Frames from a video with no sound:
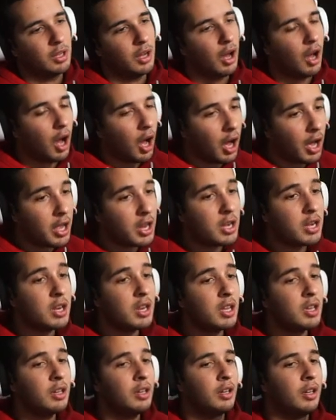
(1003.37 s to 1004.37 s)

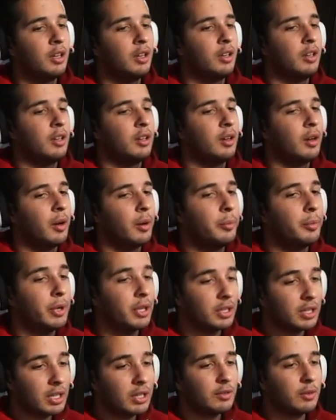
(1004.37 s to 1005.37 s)

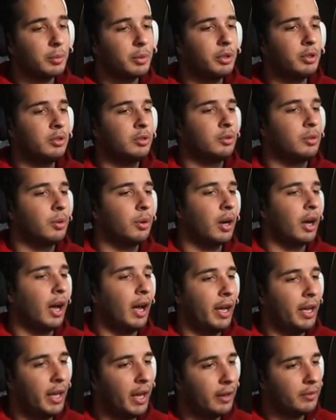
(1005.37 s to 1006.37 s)
unbelievable what
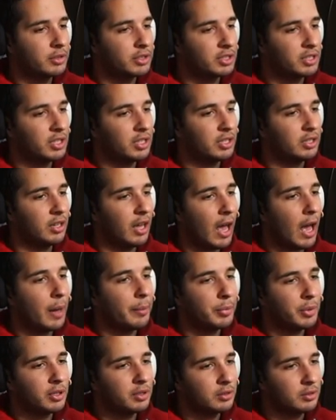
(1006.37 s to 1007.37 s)
I have seen
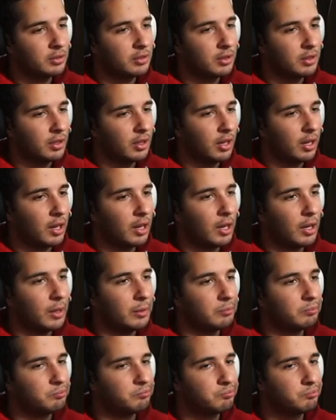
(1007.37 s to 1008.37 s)
happen.
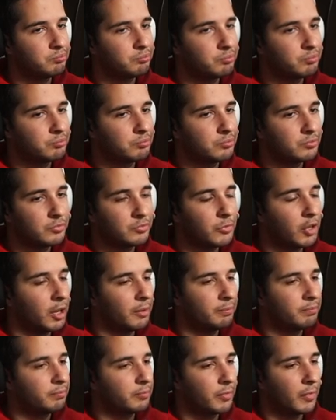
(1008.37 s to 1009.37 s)
Um, yeah,
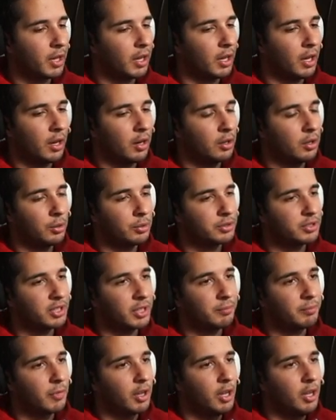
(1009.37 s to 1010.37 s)
I, I don't know what to say.
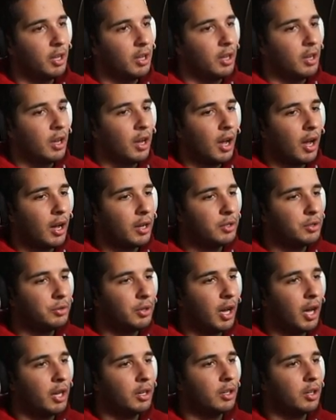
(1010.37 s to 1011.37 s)
I do
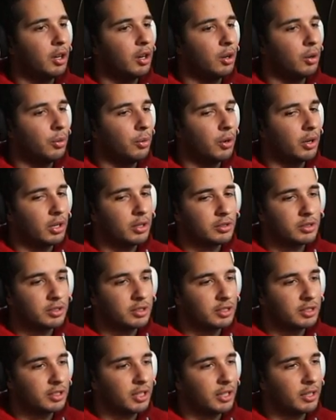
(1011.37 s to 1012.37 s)
not know what else
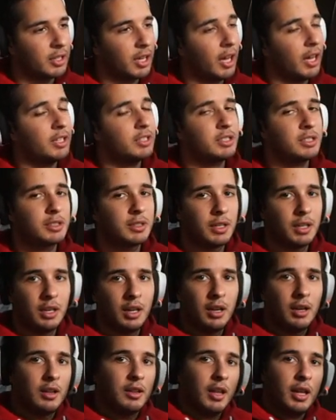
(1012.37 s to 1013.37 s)
to say, guys.
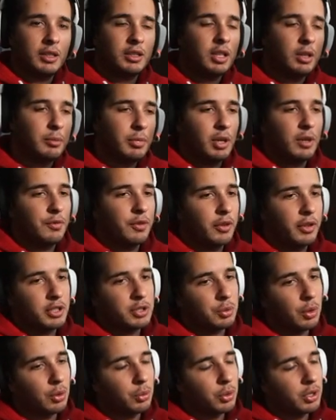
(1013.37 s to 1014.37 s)
That's gonna be it for
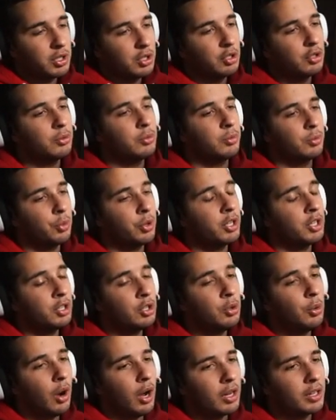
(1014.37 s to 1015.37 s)
this one. We knew we
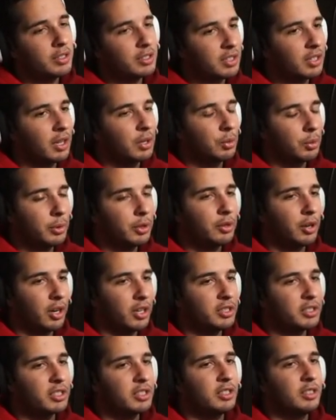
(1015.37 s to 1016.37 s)
knew Watkins Glen would be
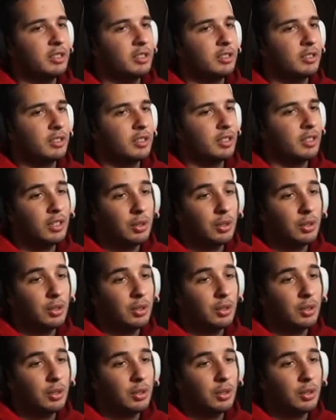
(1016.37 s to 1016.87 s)
crazy. It